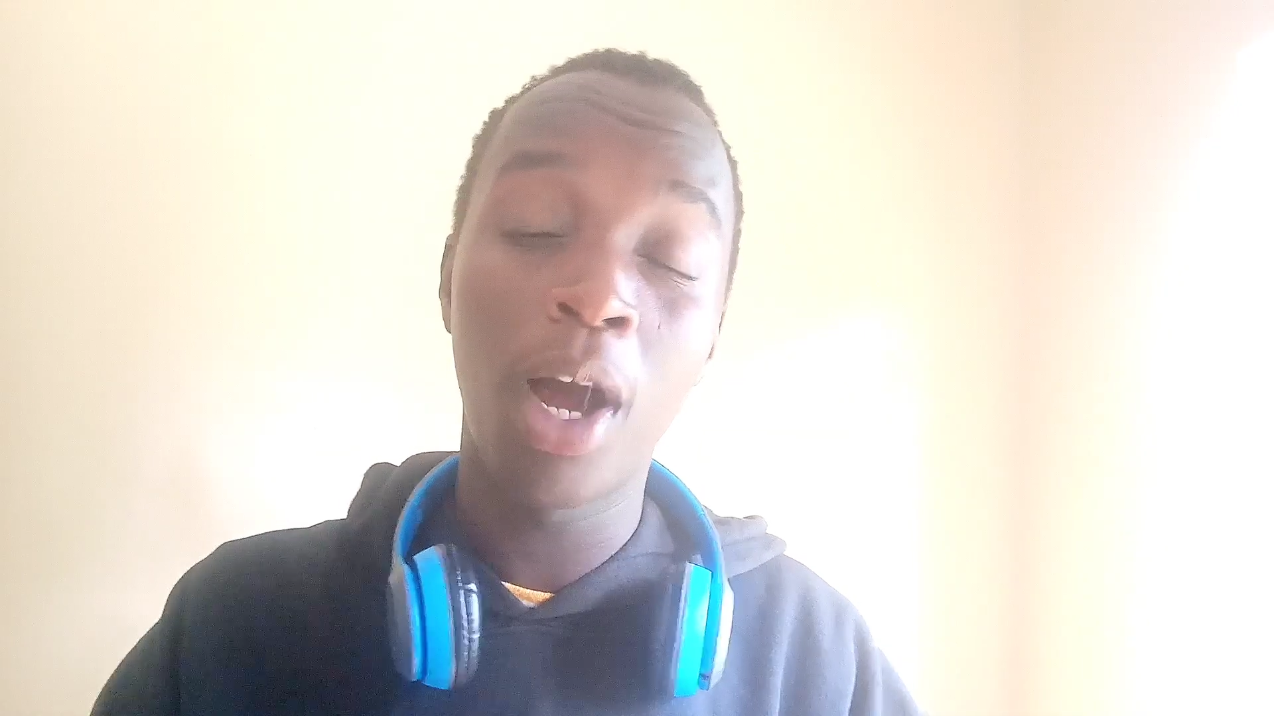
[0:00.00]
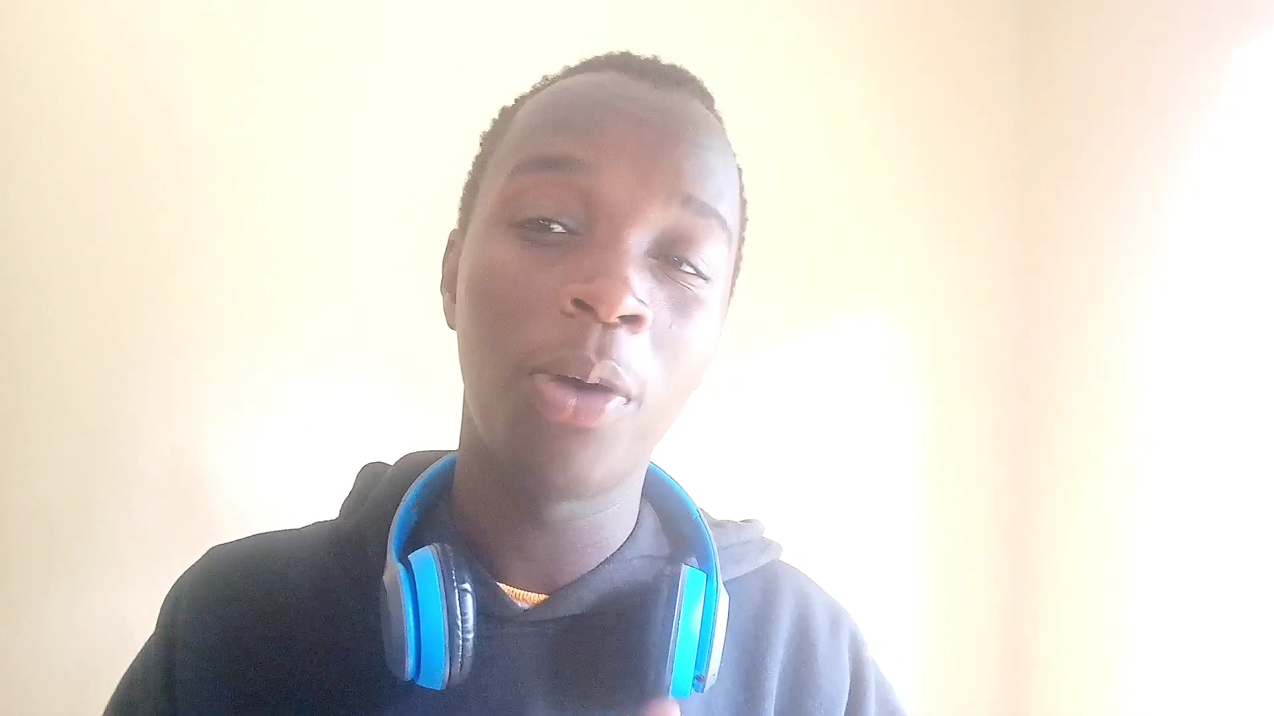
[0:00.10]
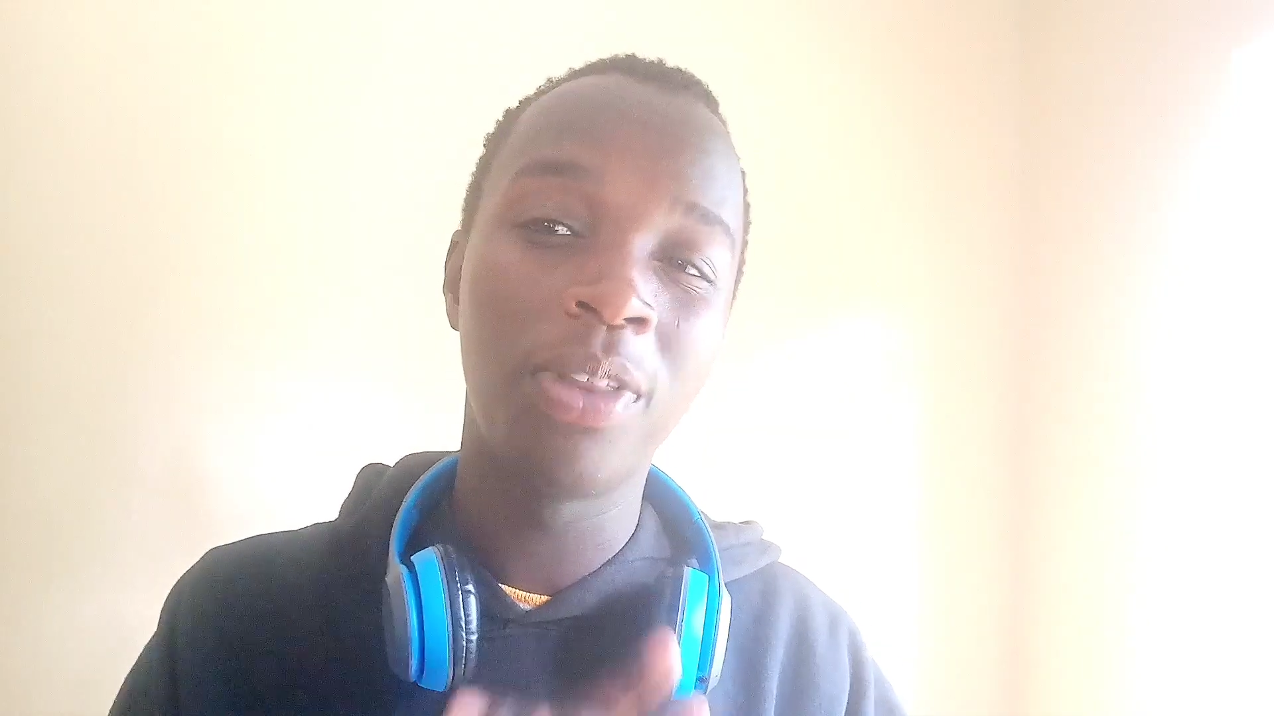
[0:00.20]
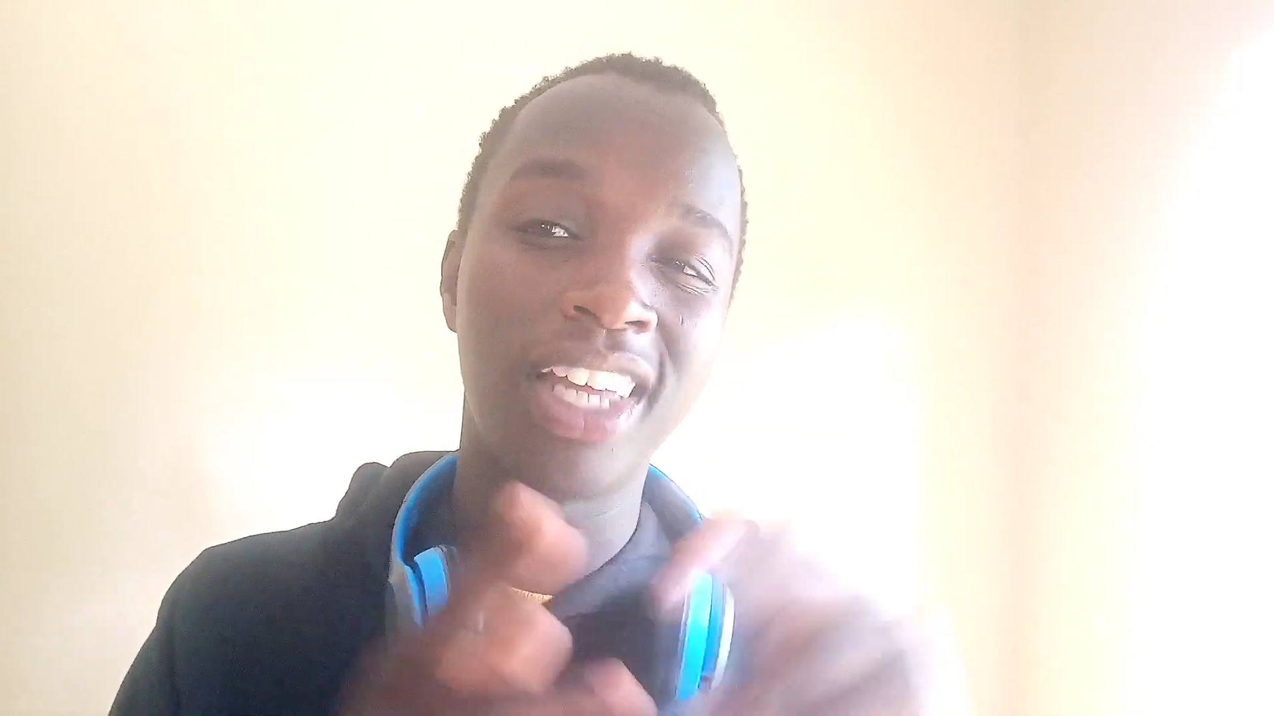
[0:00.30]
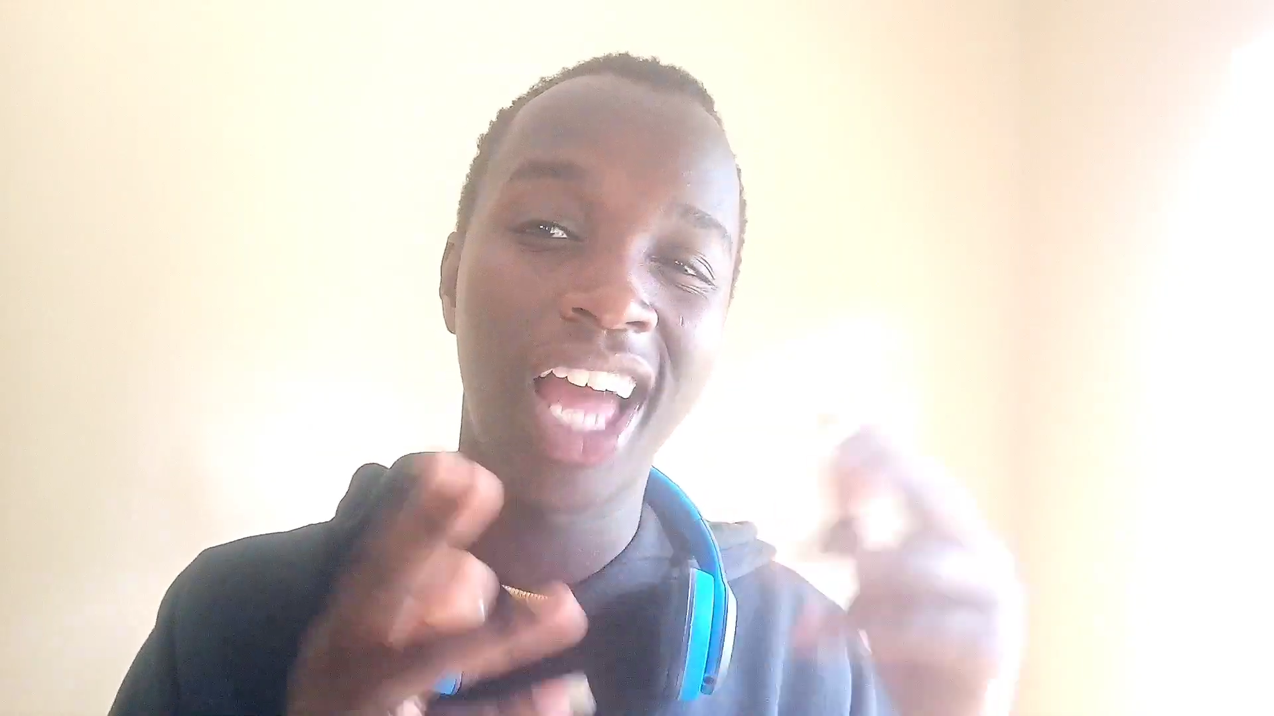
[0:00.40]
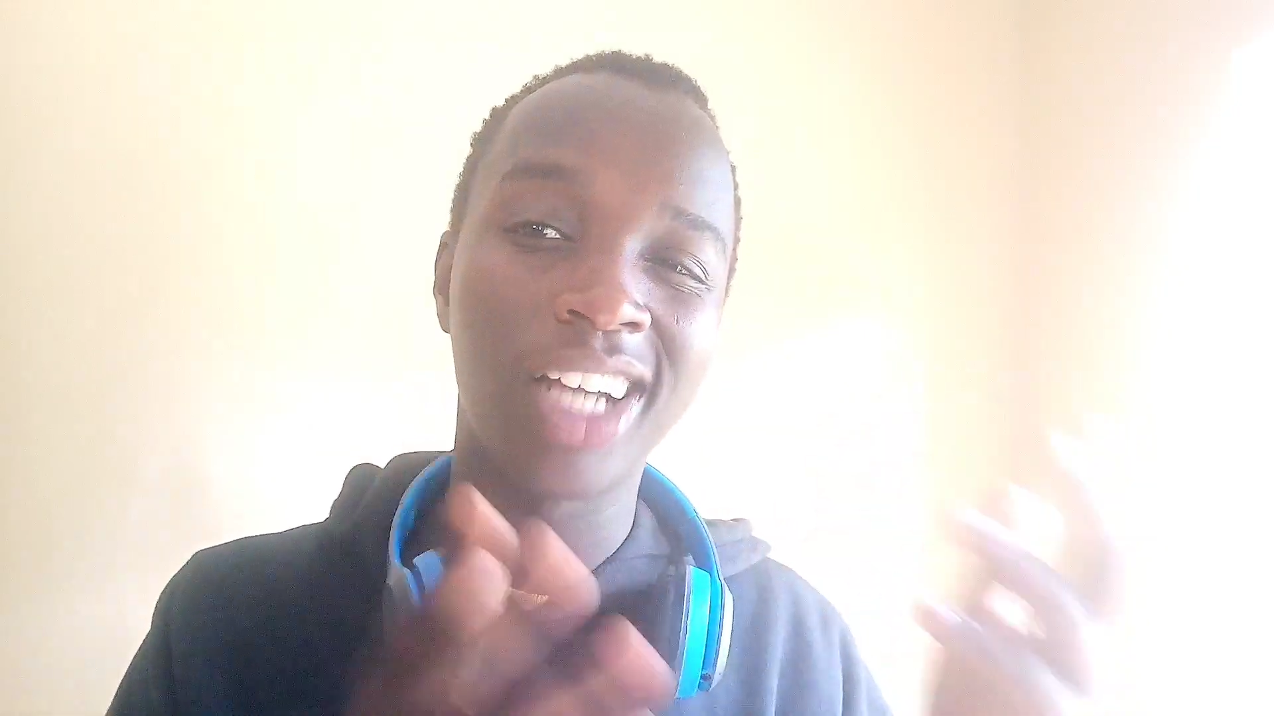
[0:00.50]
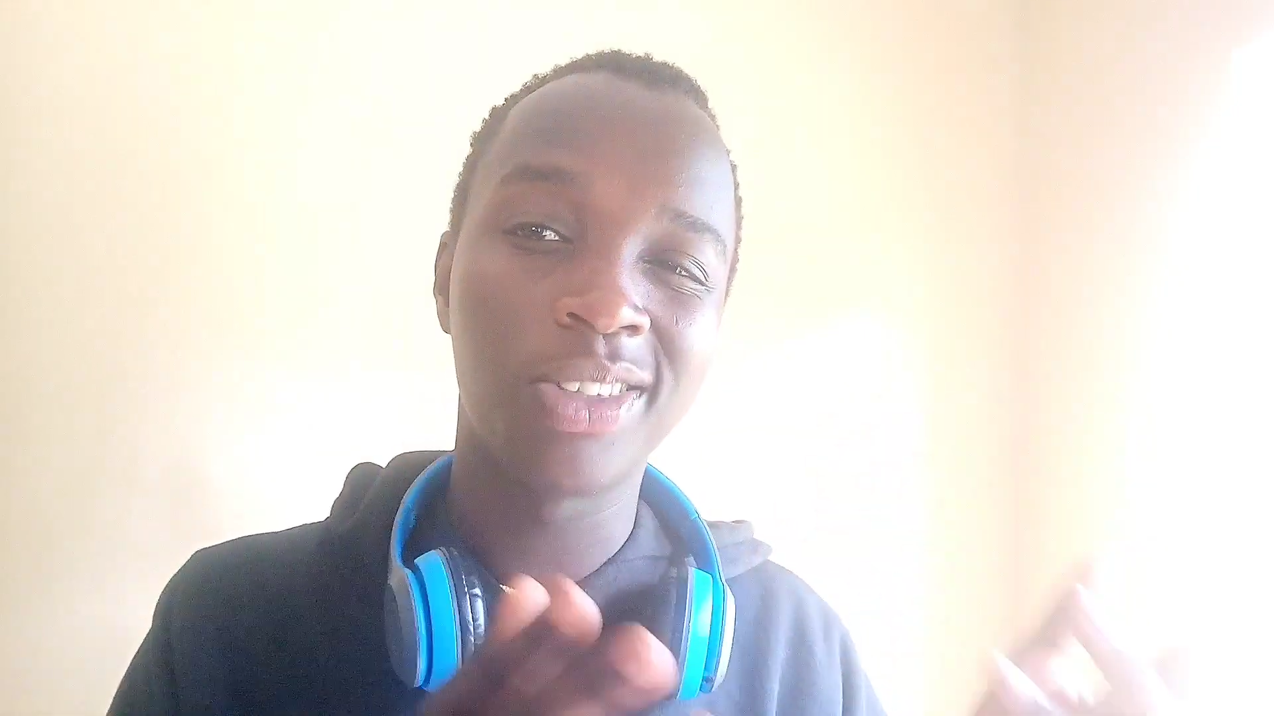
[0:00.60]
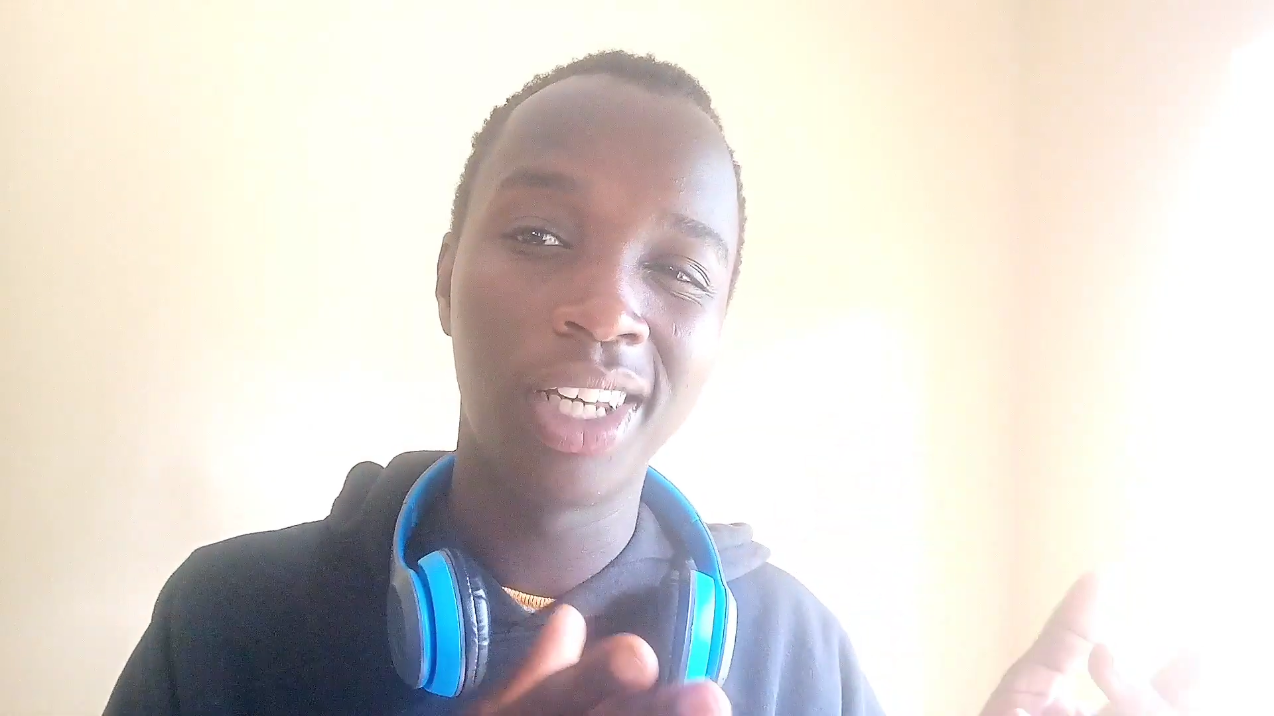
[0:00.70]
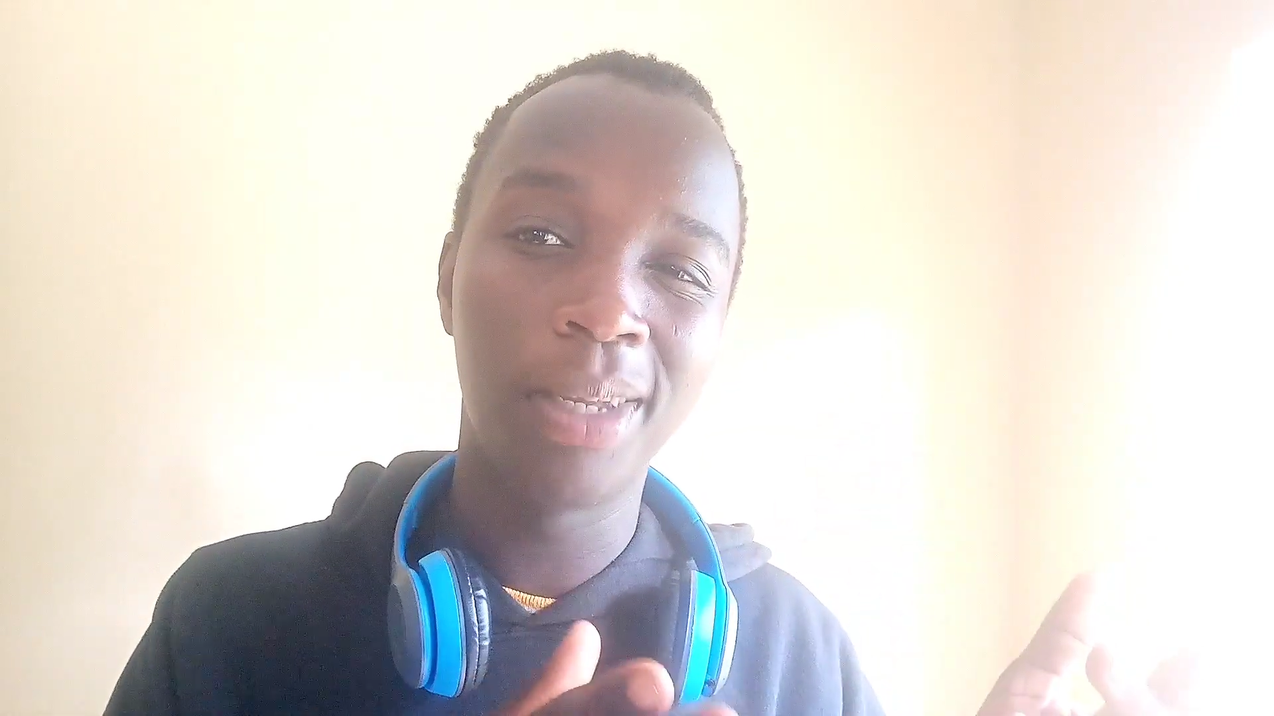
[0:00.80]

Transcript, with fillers: how they actually